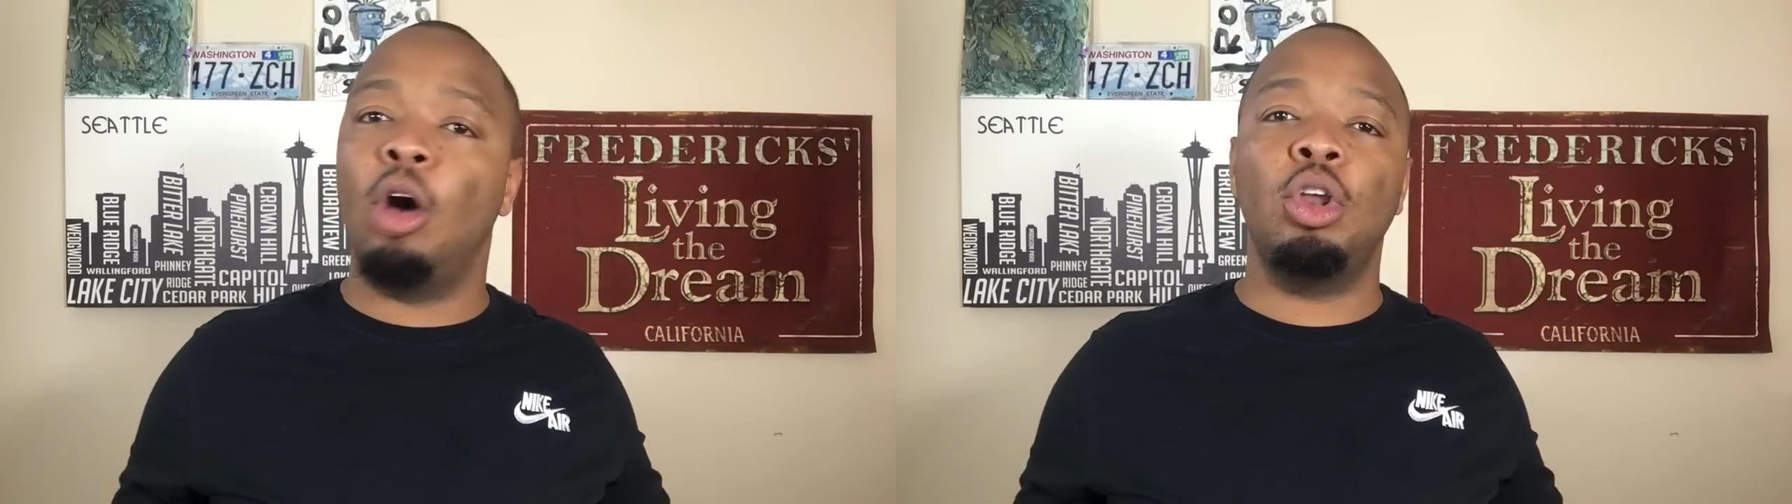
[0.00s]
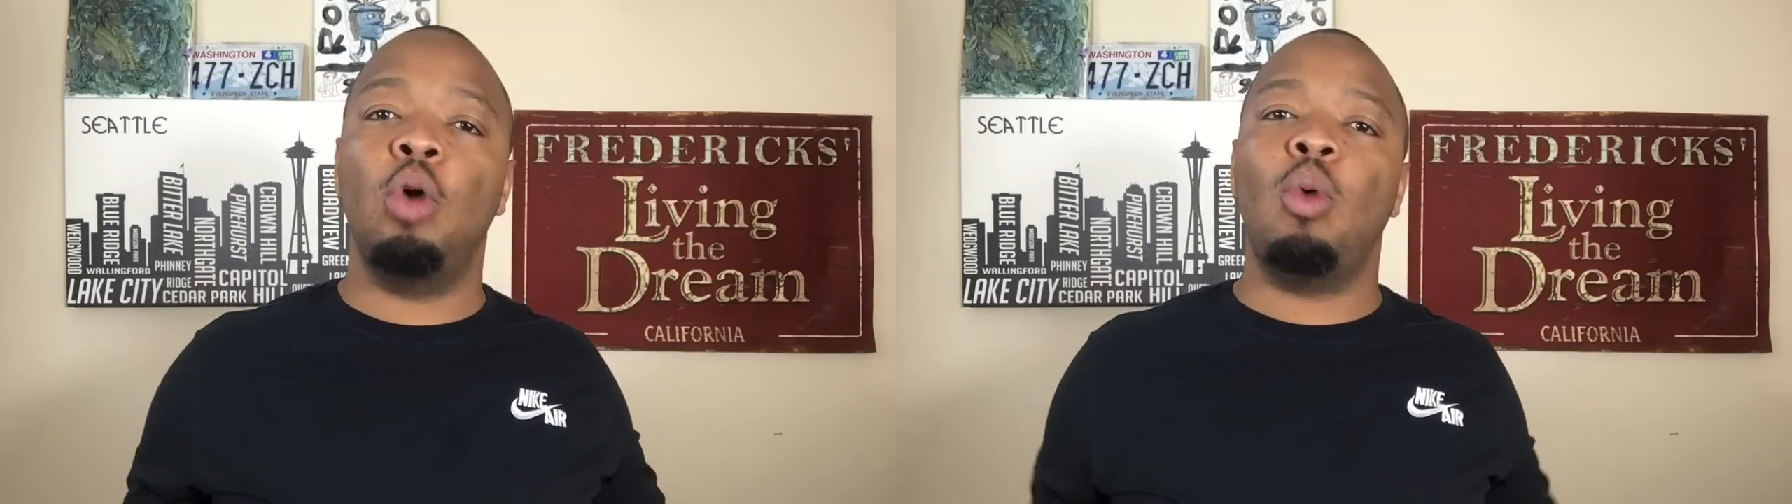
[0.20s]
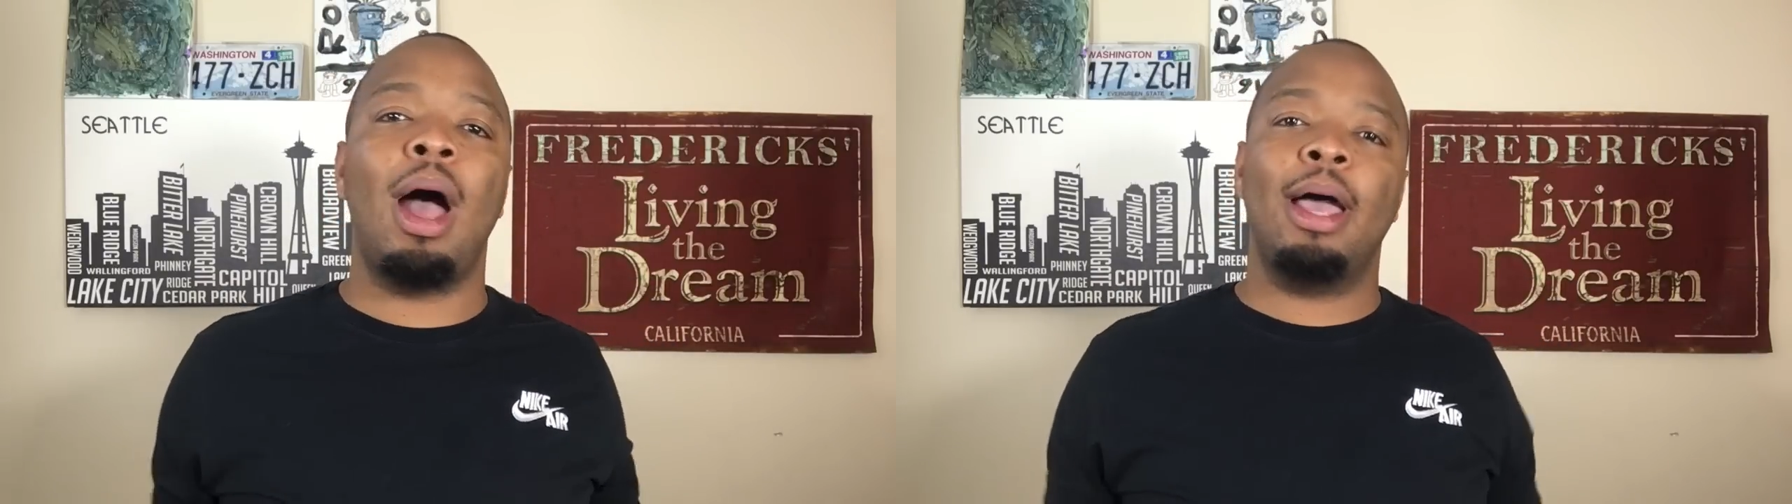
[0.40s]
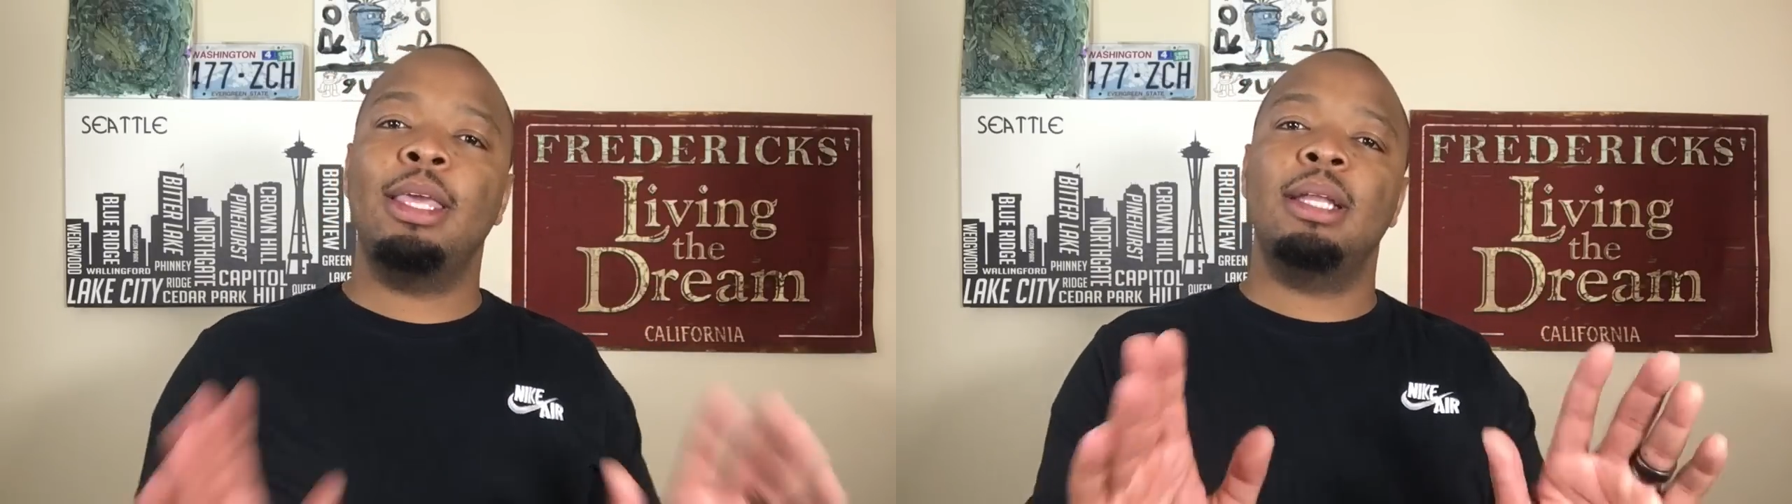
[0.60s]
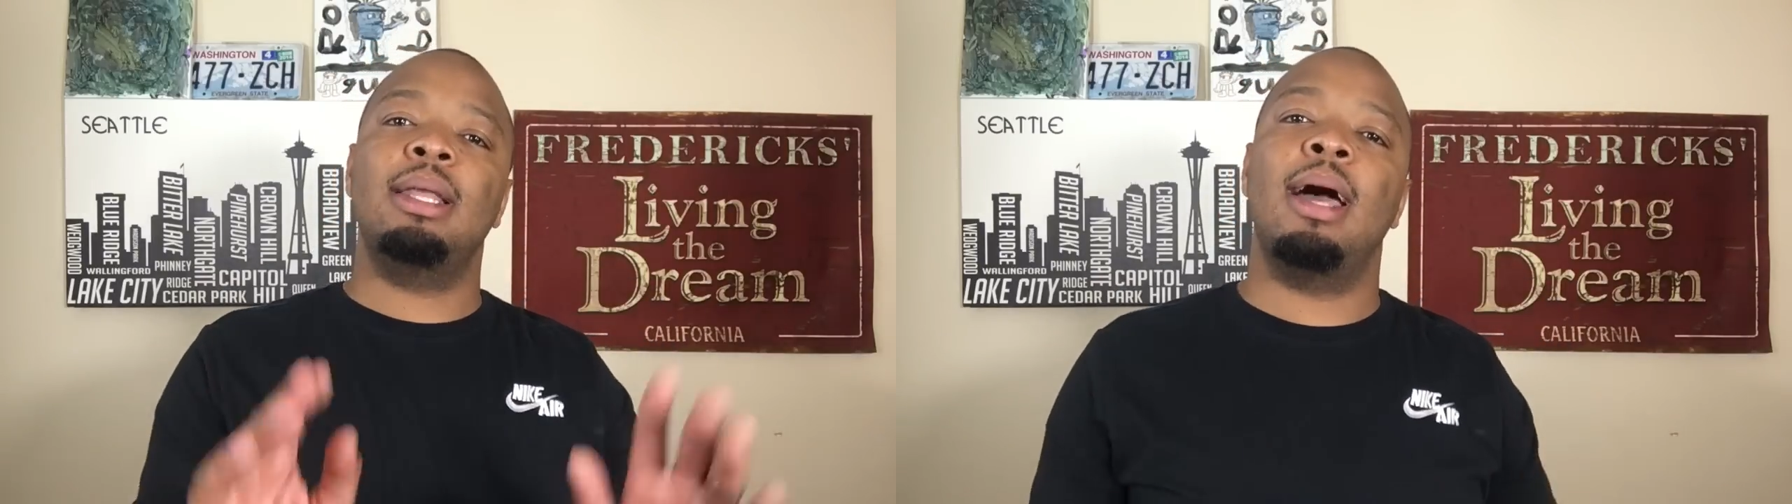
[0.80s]
don't know why.
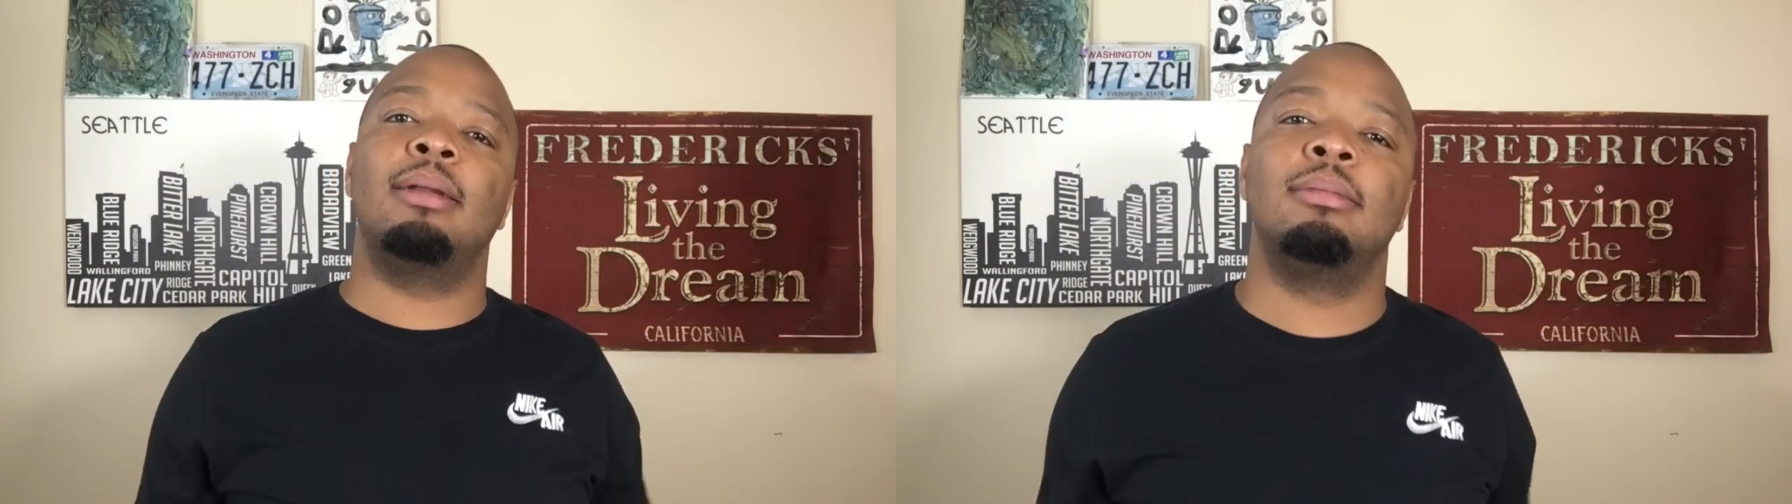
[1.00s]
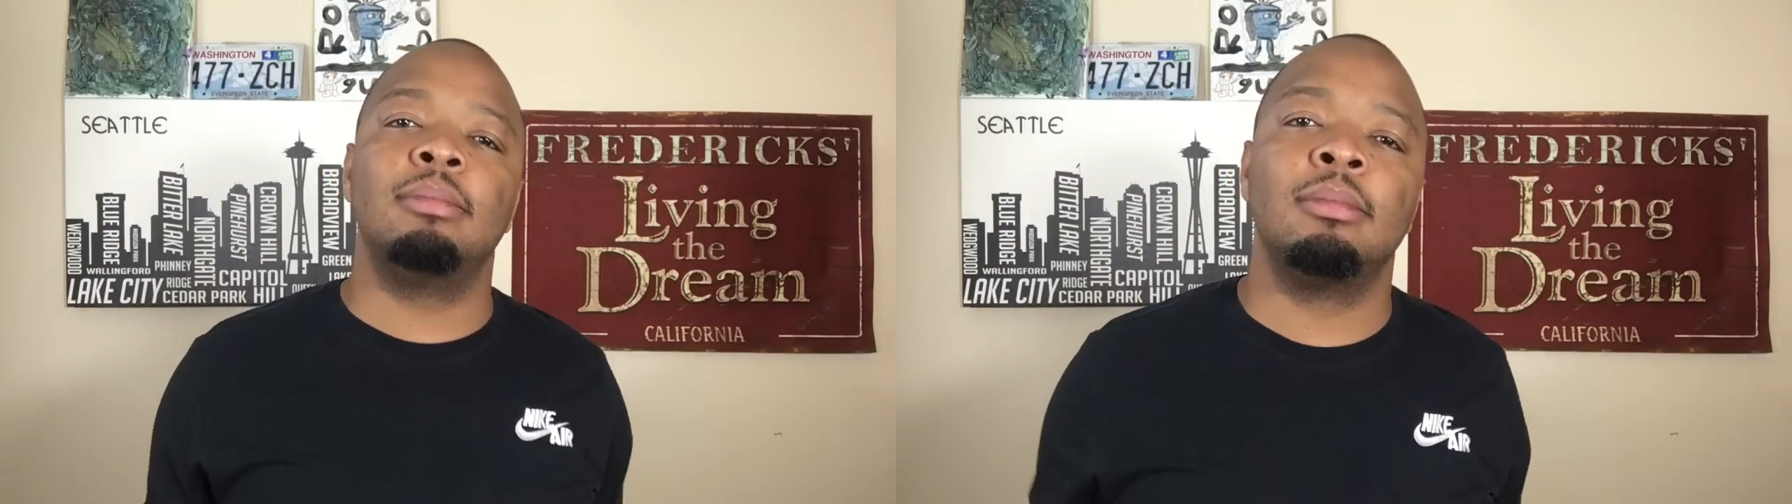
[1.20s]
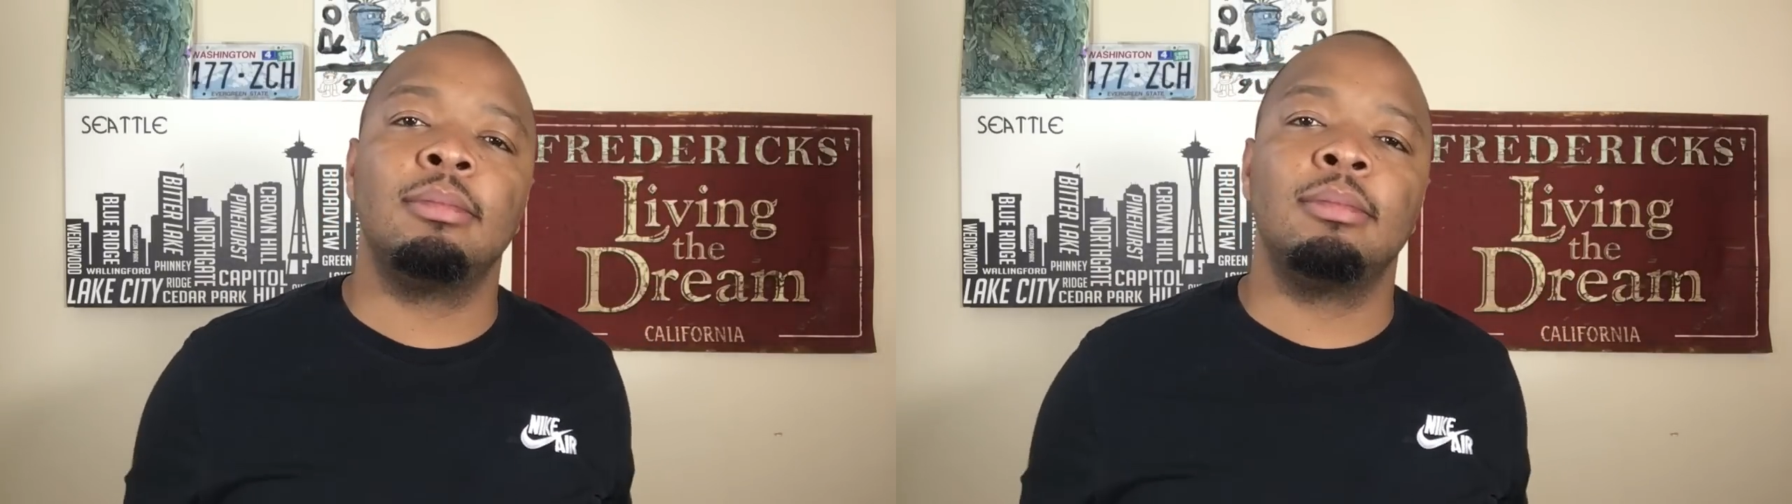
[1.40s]
You're done.